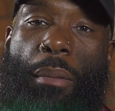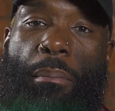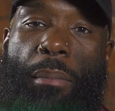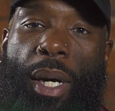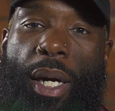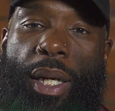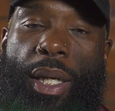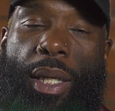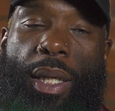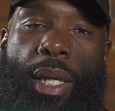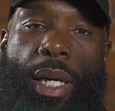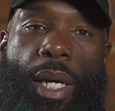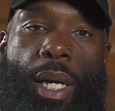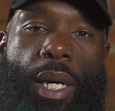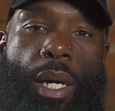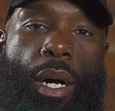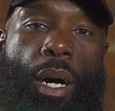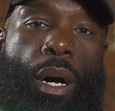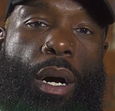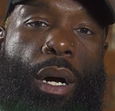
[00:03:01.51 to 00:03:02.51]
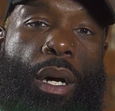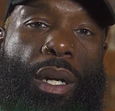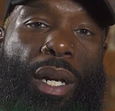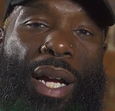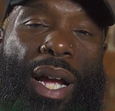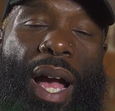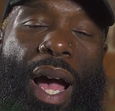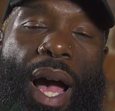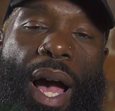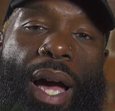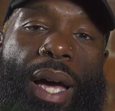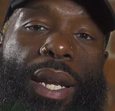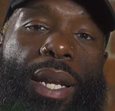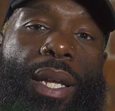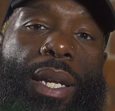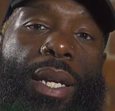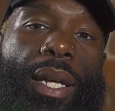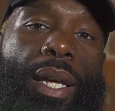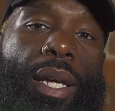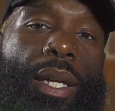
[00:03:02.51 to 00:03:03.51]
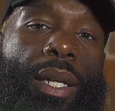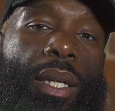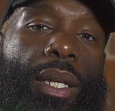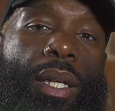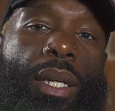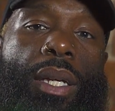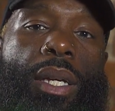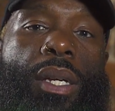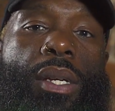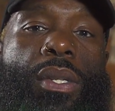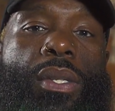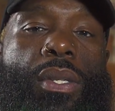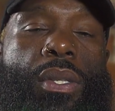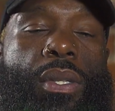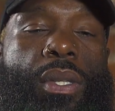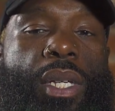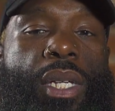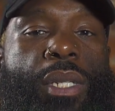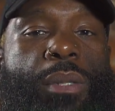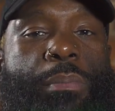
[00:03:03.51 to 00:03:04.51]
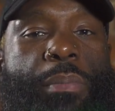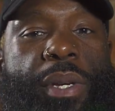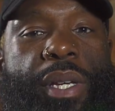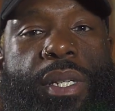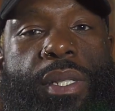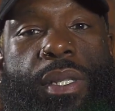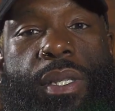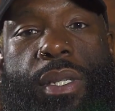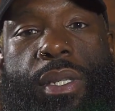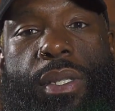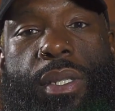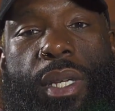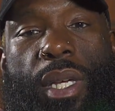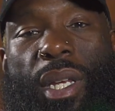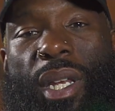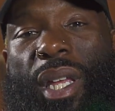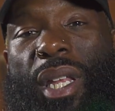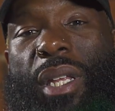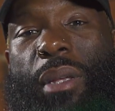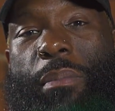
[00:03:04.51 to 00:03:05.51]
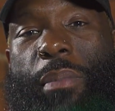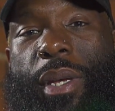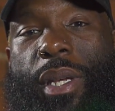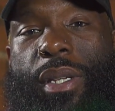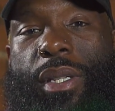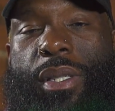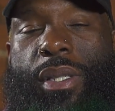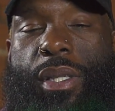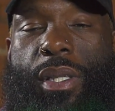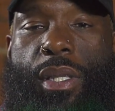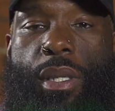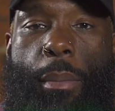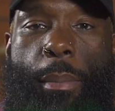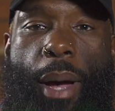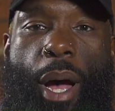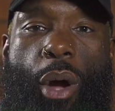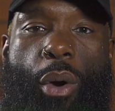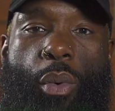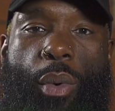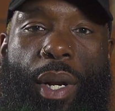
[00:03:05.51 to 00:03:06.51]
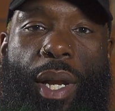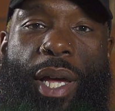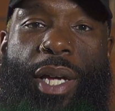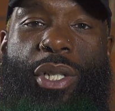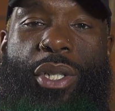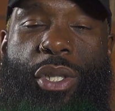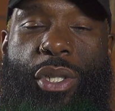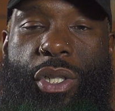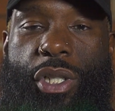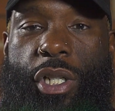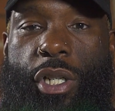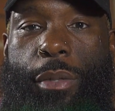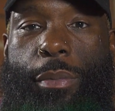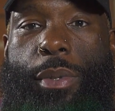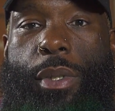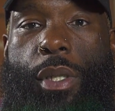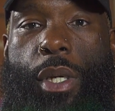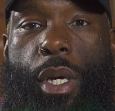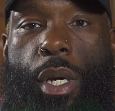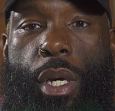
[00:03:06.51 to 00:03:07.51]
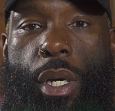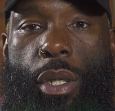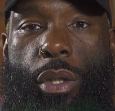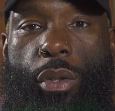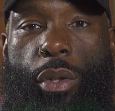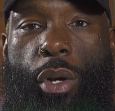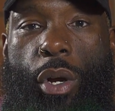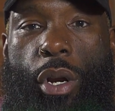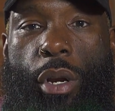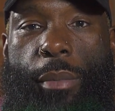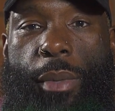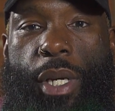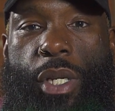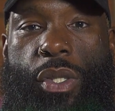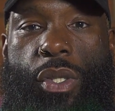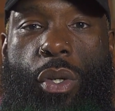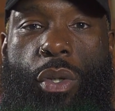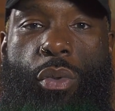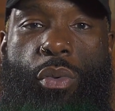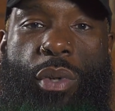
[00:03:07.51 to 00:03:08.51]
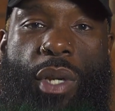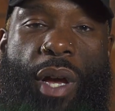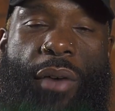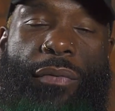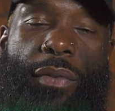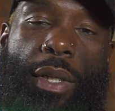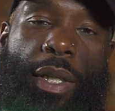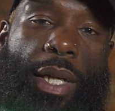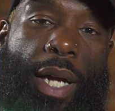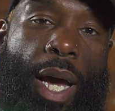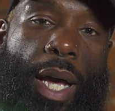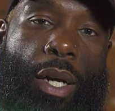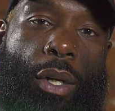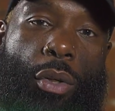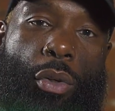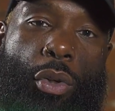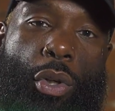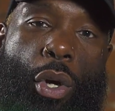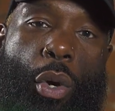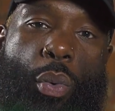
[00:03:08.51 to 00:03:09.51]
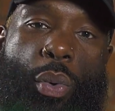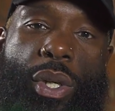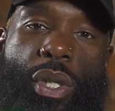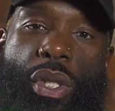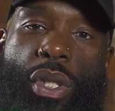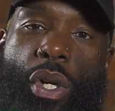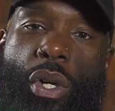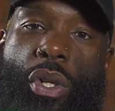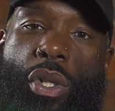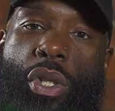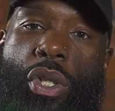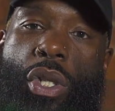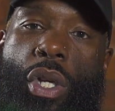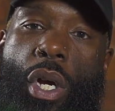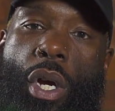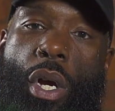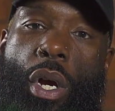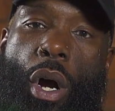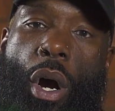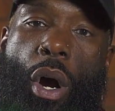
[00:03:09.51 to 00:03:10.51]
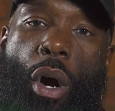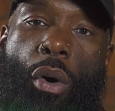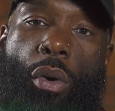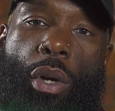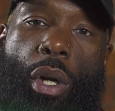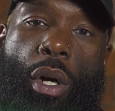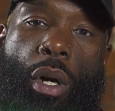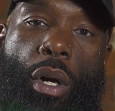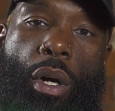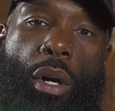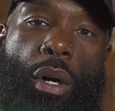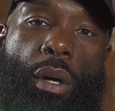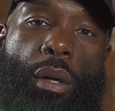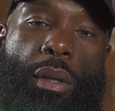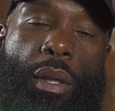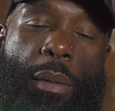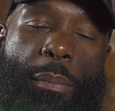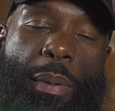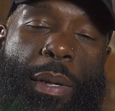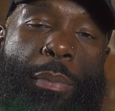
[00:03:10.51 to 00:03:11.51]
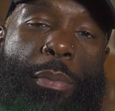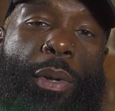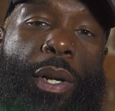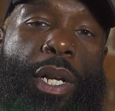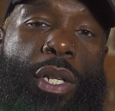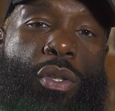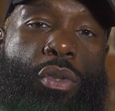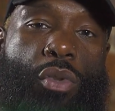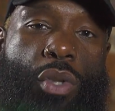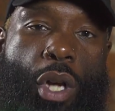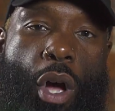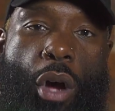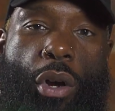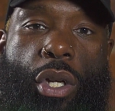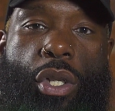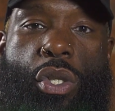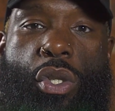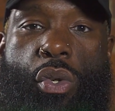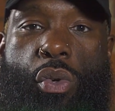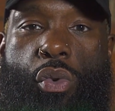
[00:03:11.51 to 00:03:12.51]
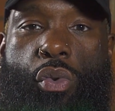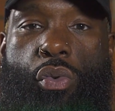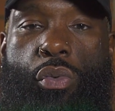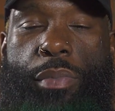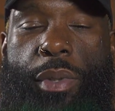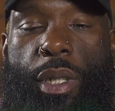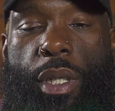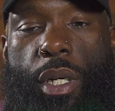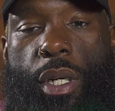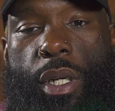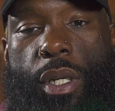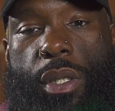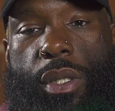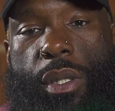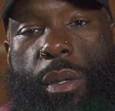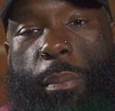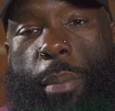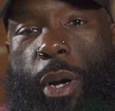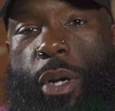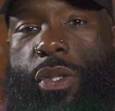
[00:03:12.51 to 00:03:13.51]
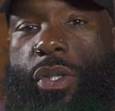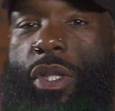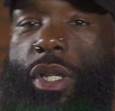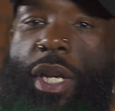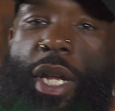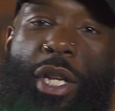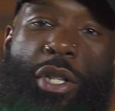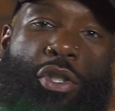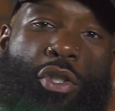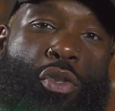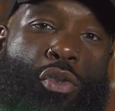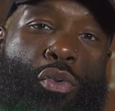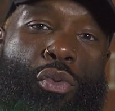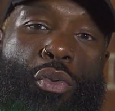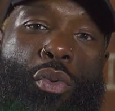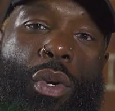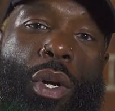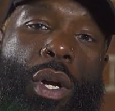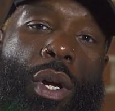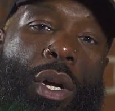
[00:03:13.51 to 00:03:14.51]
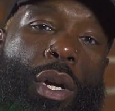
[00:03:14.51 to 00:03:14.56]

the money. The con in that is this business and any business is about relationships. You know what I mean? So you definitely got to do your research on the people that you're talking to, because the person that you